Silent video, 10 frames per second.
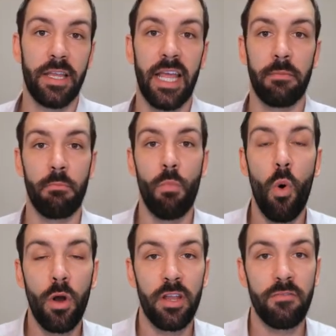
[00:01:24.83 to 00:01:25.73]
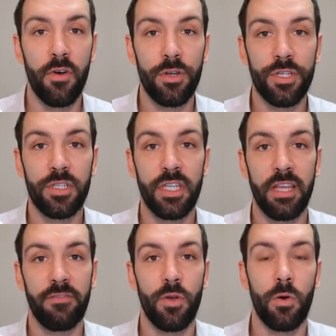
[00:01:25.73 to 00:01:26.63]
get more conversions
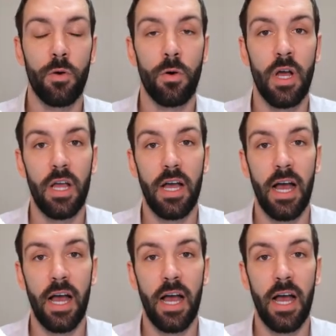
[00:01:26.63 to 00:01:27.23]
if you're